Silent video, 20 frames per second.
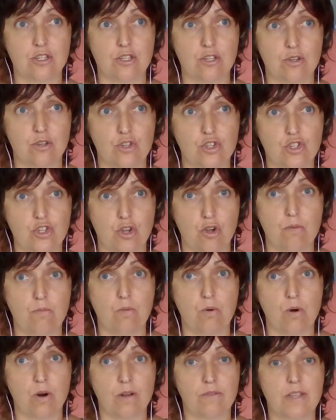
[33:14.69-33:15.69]
to show
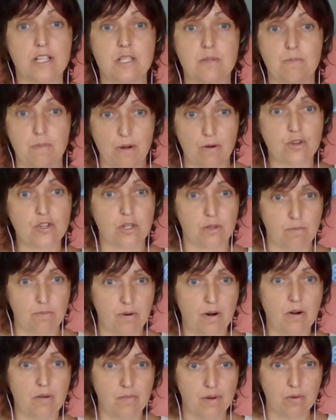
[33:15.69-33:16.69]
more of that spiritual
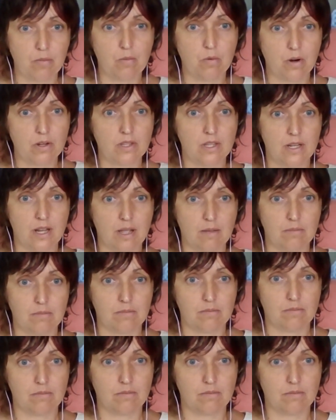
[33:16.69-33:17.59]
part of my work that I'm